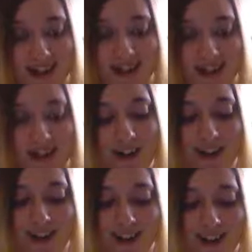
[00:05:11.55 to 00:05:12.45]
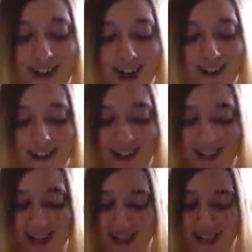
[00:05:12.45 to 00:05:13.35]
At 12, its attack was
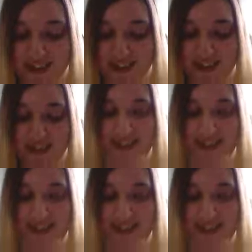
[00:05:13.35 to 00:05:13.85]
at 7.